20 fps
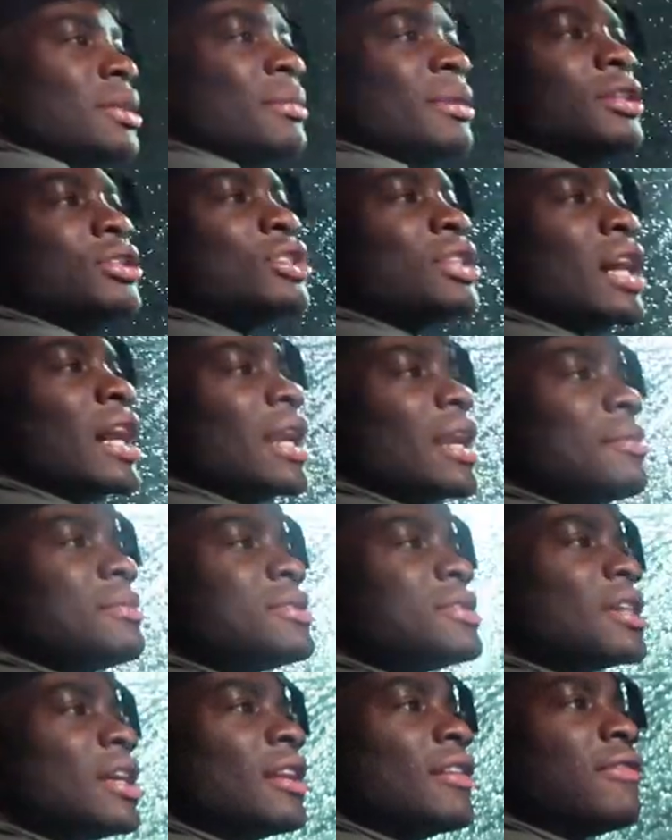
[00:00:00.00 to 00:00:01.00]
they enjoy
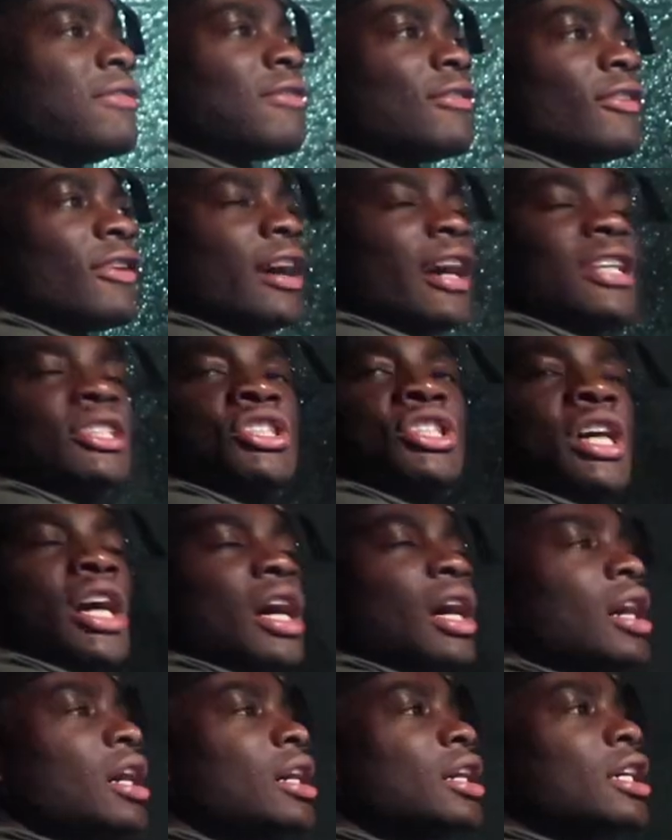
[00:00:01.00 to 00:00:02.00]
themselves,
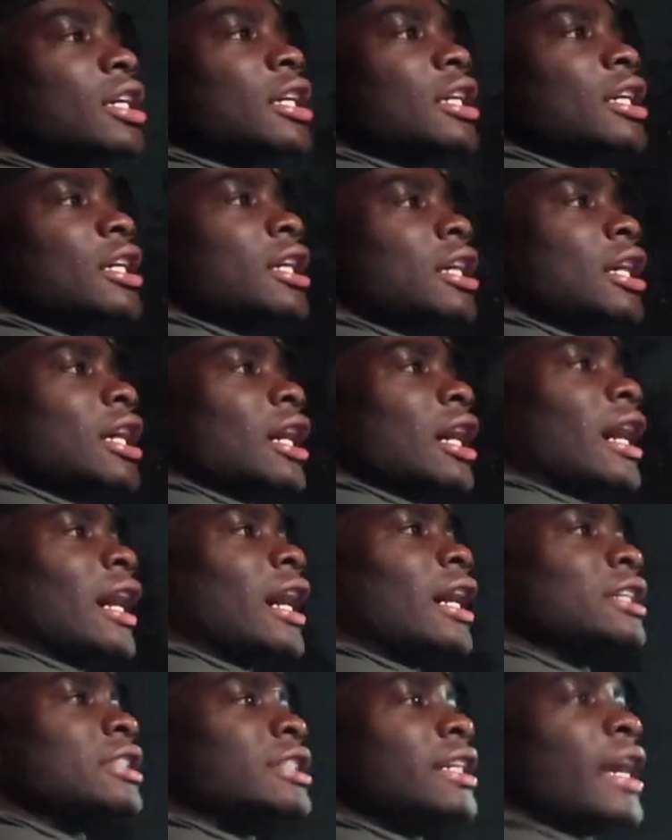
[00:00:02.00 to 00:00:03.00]
Raja
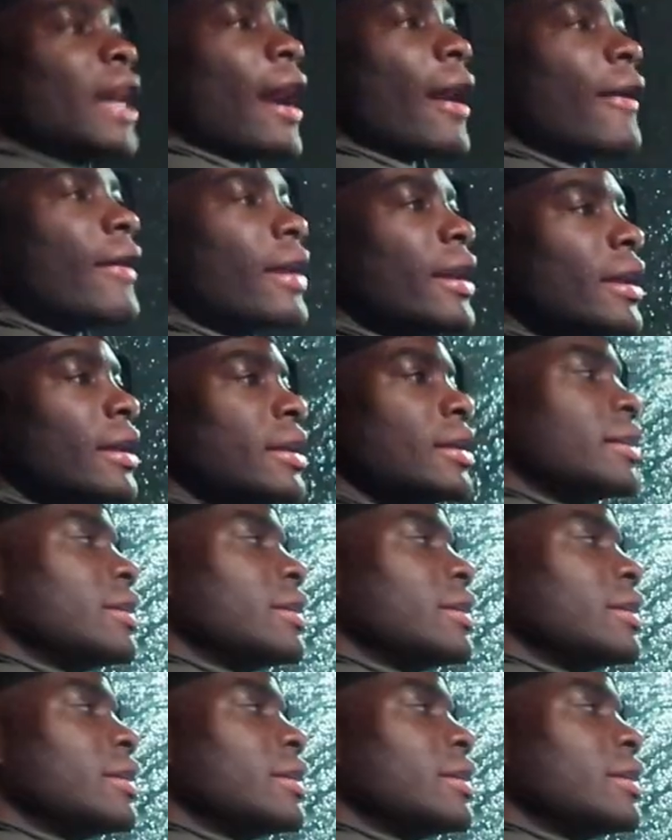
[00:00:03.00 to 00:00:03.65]
and Kerry.